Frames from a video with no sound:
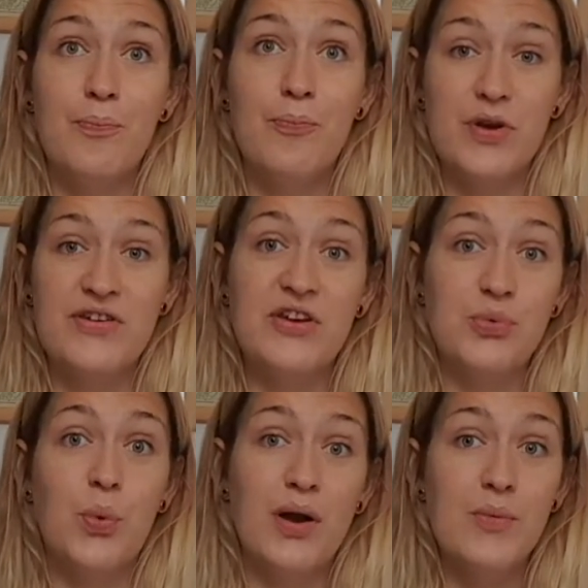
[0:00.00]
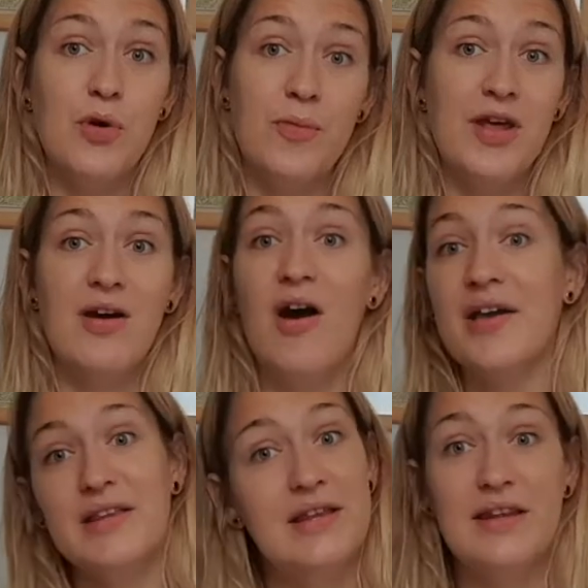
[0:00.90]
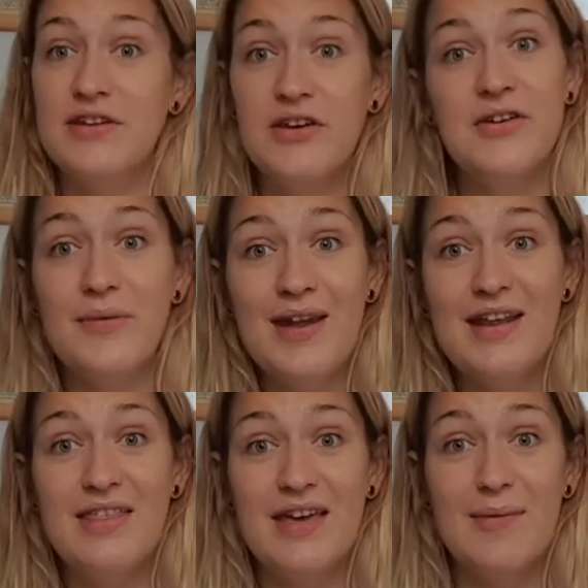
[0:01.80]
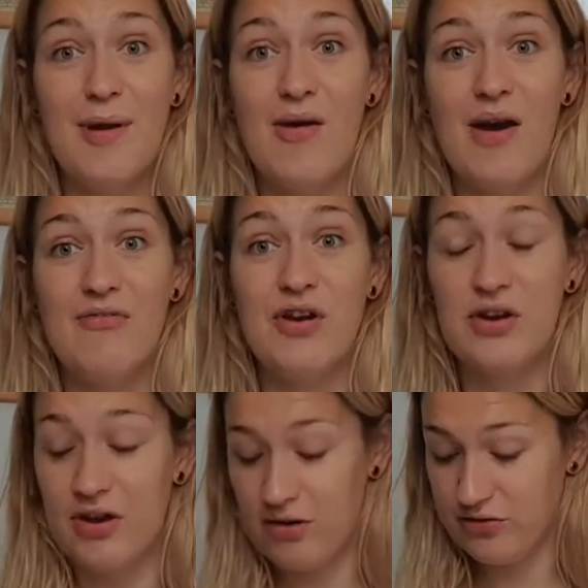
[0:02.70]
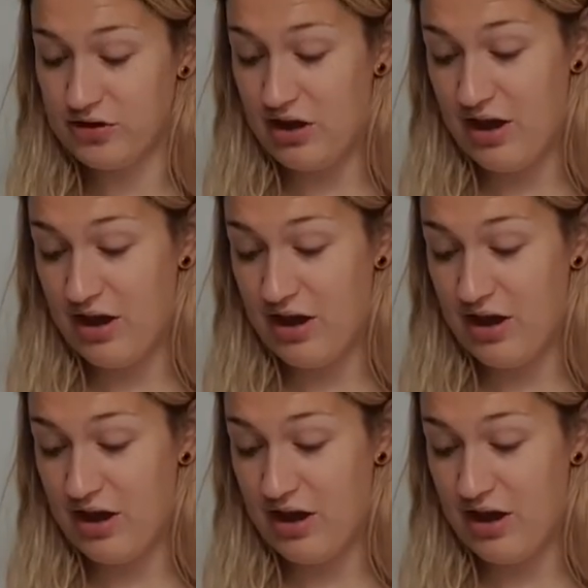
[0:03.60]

British white woman, I clearly don't know anything about African culture,